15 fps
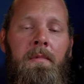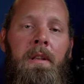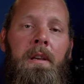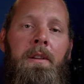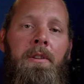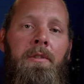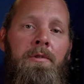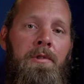
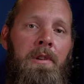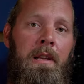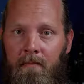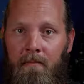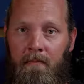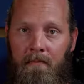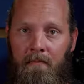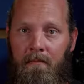that
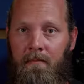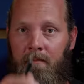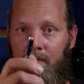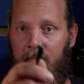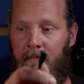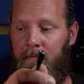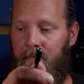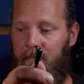usually
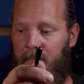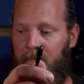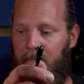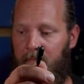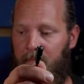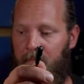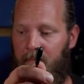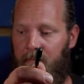has
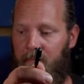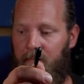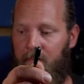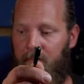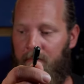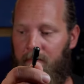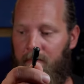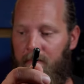a
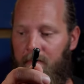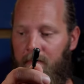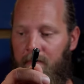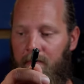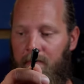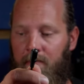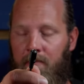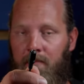DC
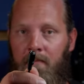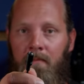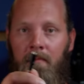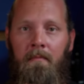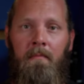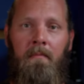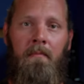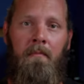barrel
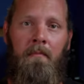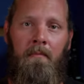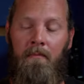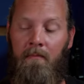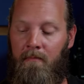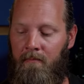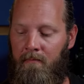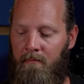connector
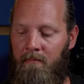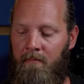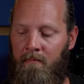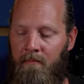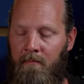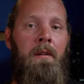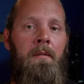at the end.